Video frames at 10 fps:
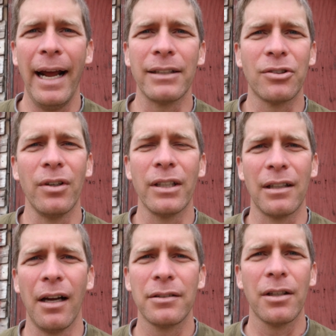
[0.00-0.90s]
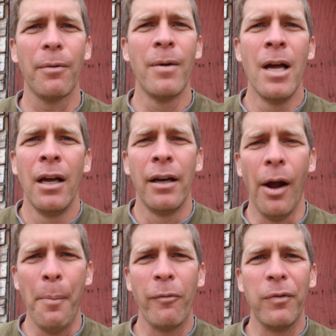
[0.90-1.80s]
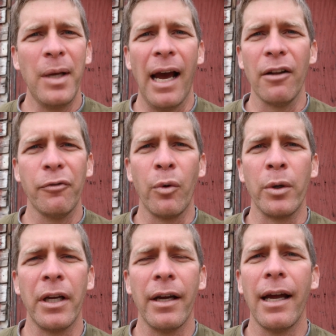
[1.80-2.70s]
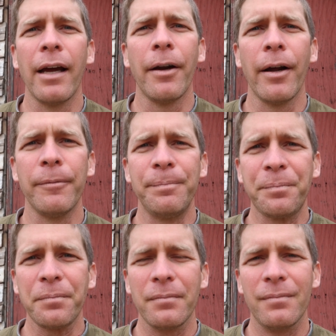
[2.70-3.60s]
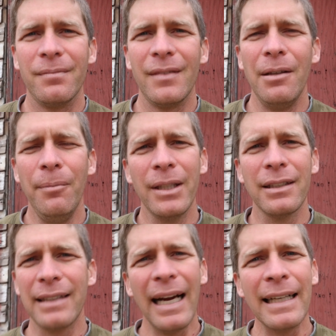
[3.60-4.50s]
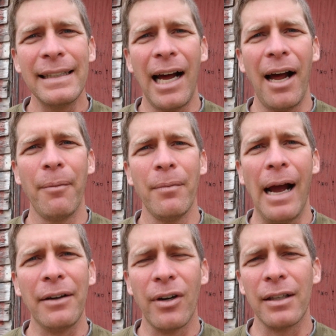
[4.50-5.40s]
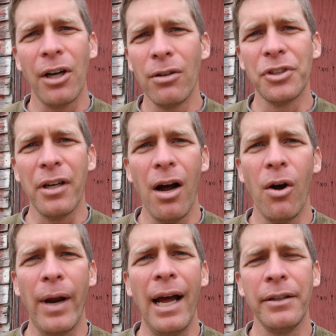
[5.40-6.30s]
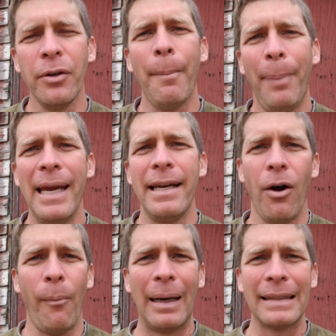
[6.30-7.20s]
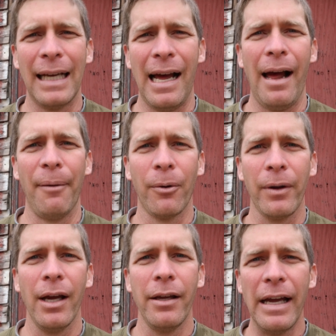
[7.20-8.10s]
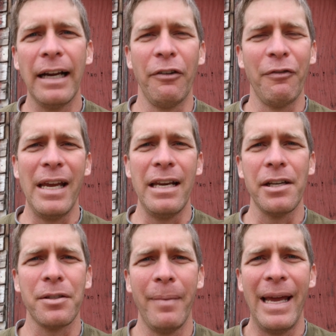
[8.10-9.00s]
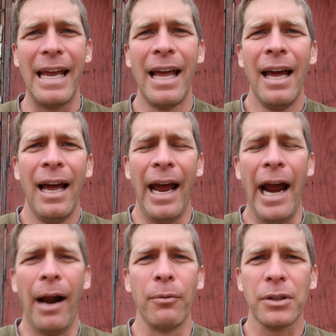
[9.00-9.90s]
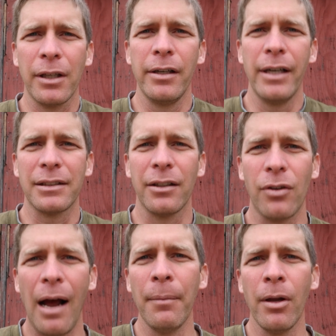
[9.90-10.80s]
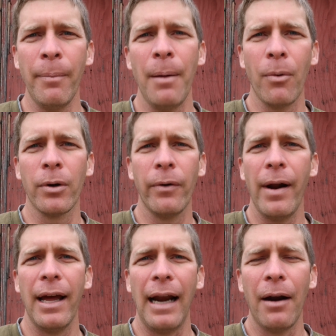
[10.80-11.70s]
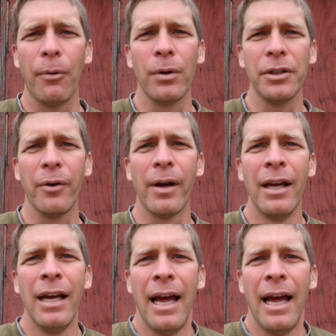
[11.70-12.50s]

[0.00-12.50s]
answered. It's not some number from California, and. Um, but the second time, after I told you no, now you're impeding on my time, okay? You inconvenience me. And I was clear yesterday, so I'm a little bit more direct. I don't want to do it.